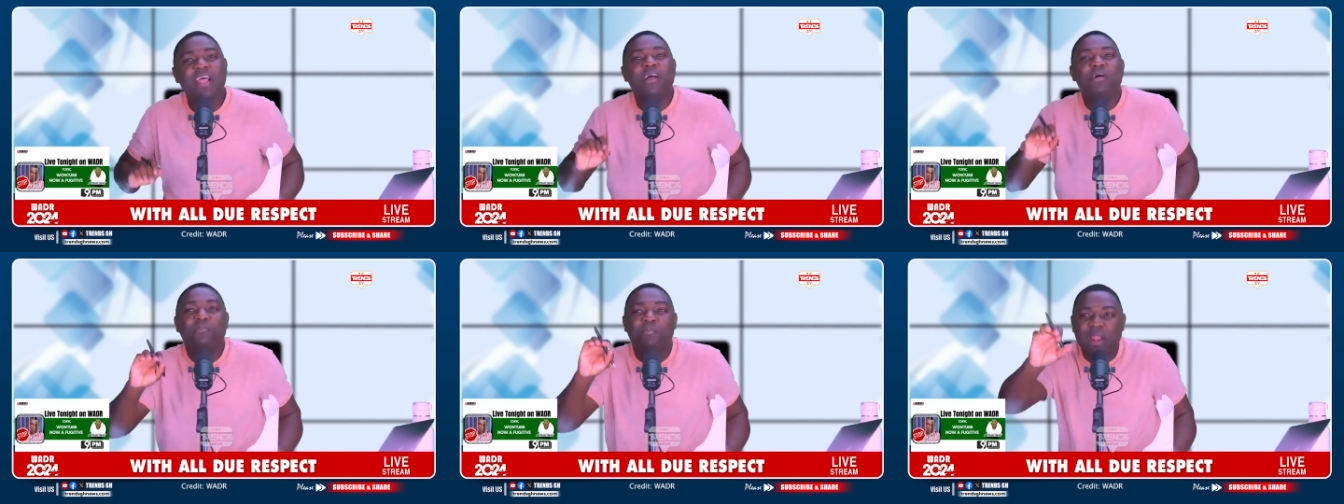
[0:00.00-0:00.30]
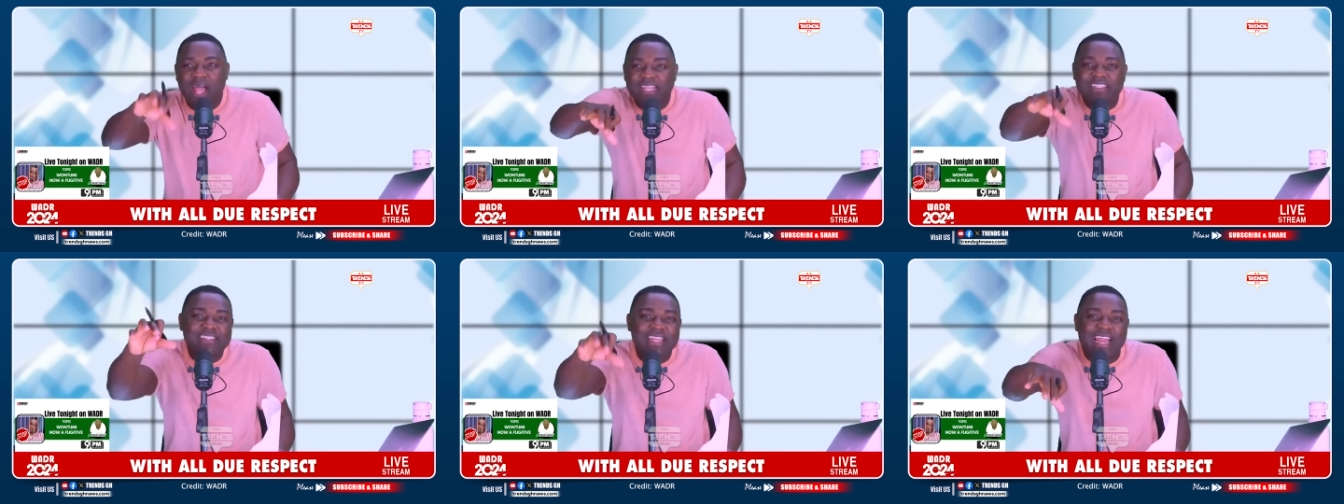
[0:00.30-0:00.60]

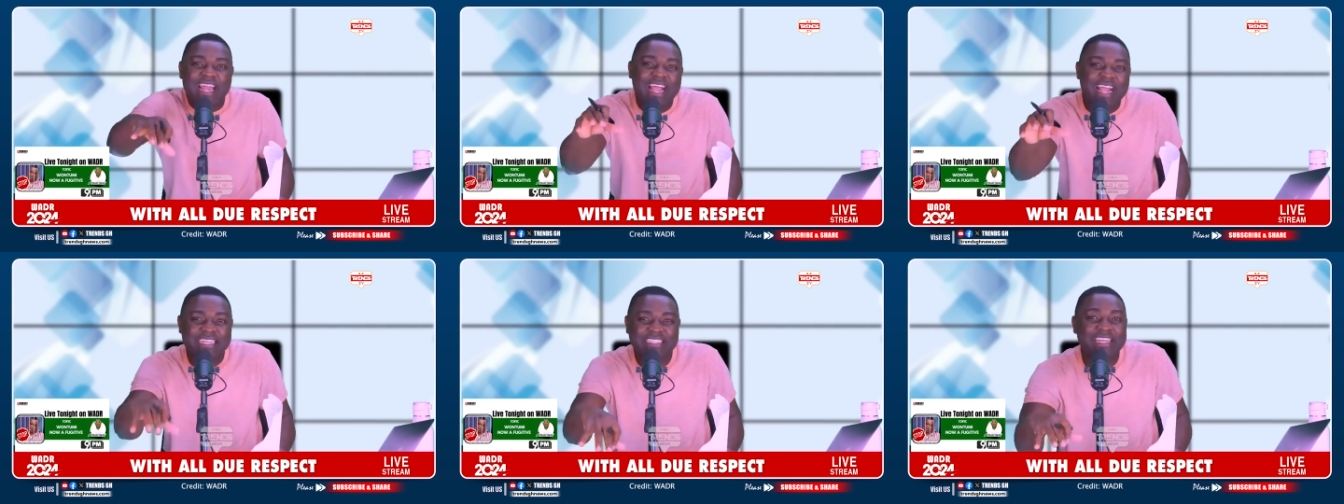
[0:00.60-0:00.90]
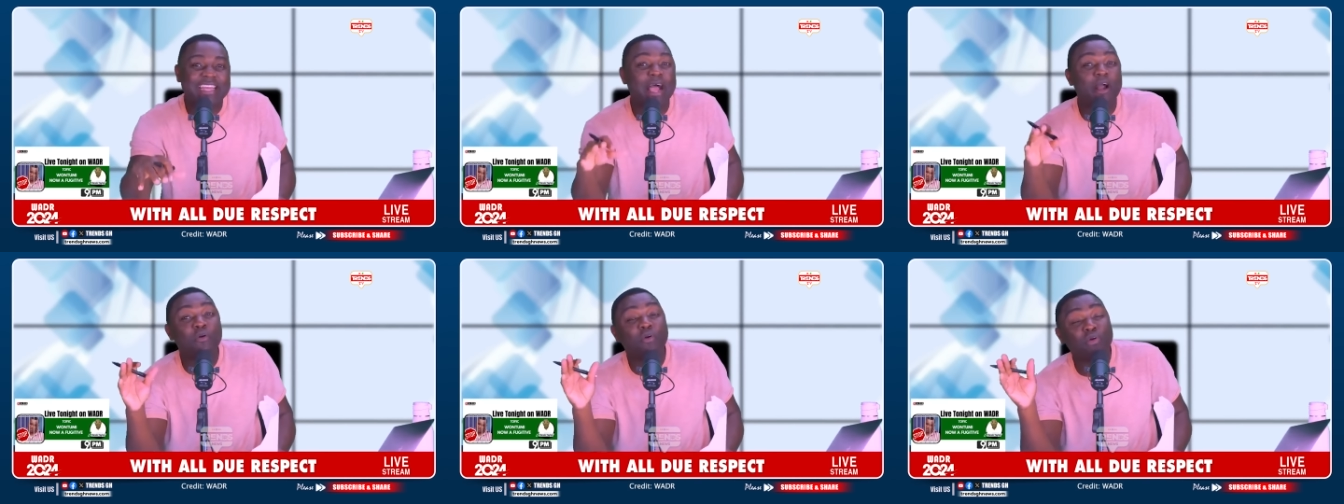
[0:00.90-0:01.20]
Black Star nangasa
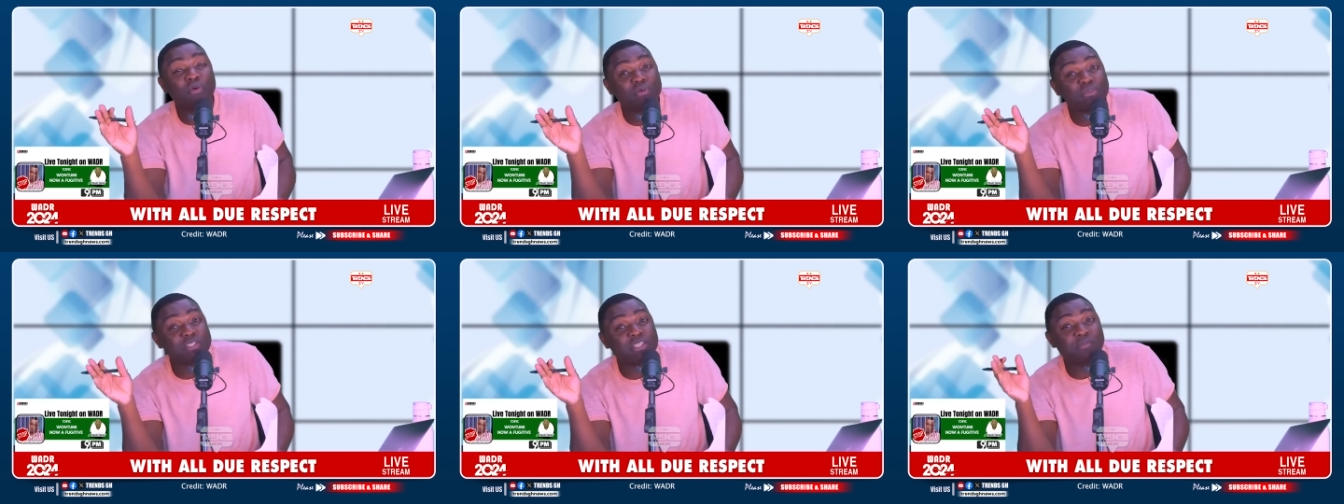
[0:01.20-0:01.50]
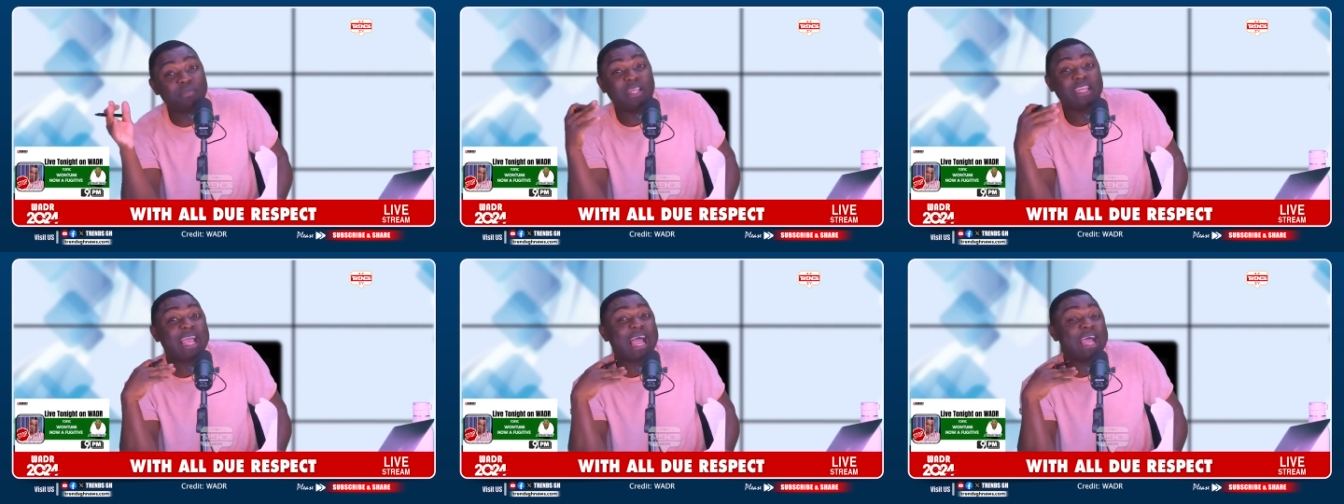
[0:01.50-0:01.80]
na ako lose
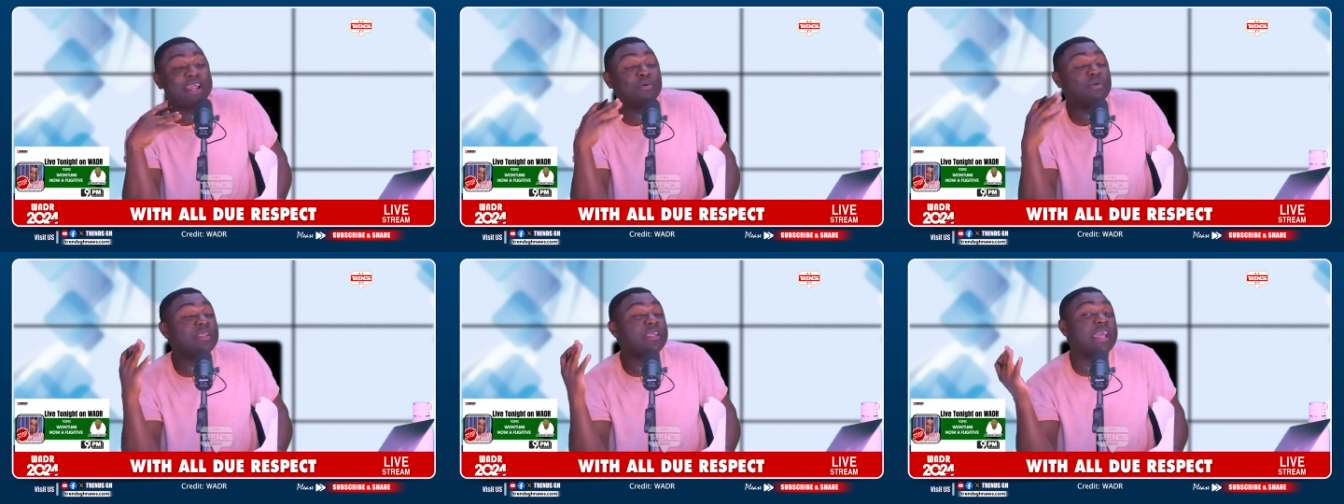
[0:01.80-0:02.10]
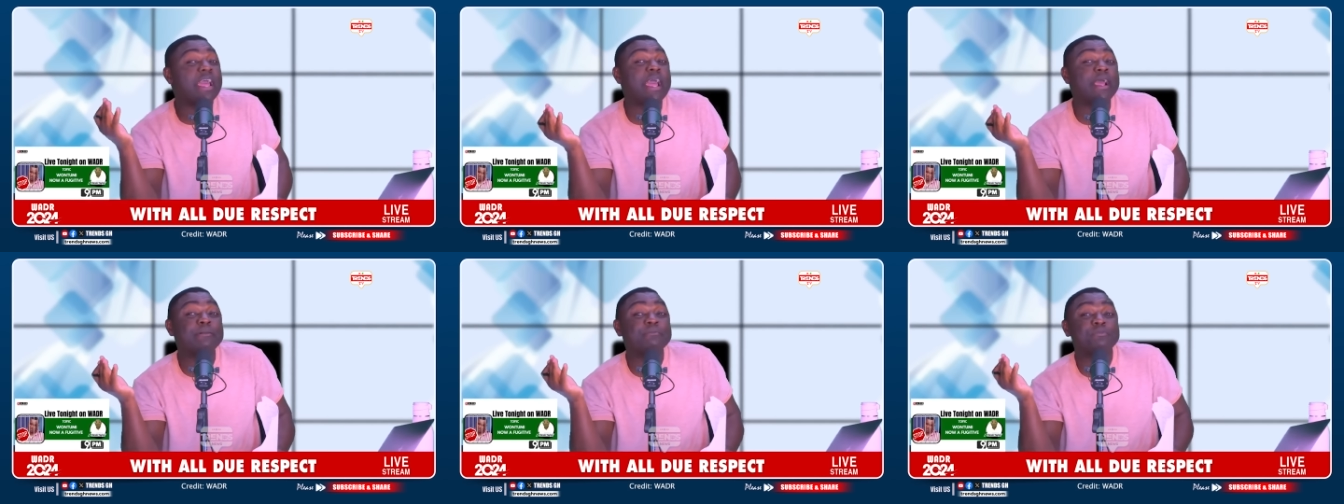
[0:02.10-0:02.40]
media I don't
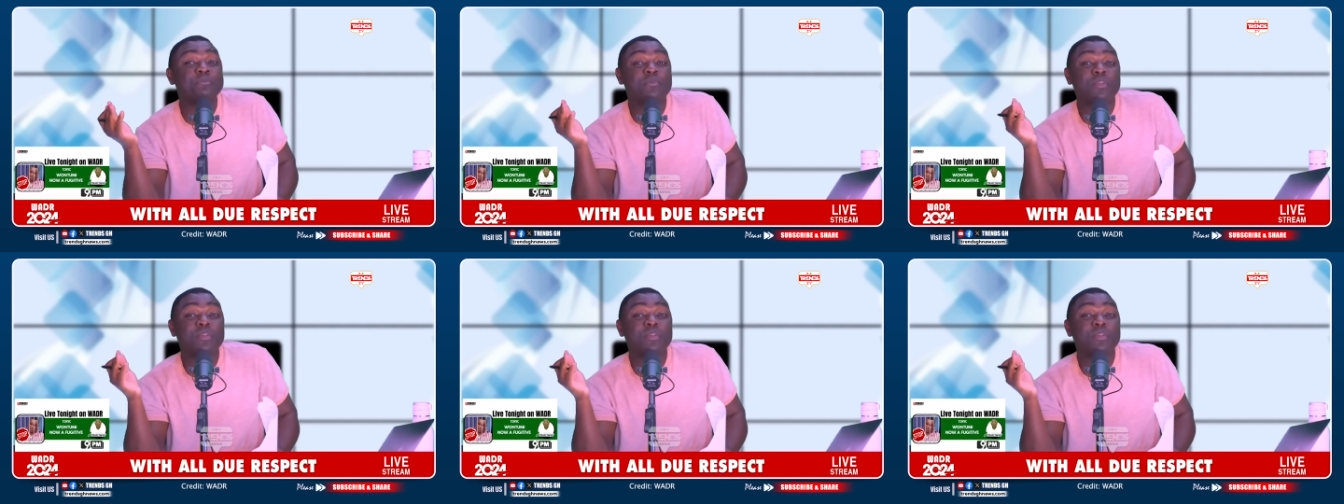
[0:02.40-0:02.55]
care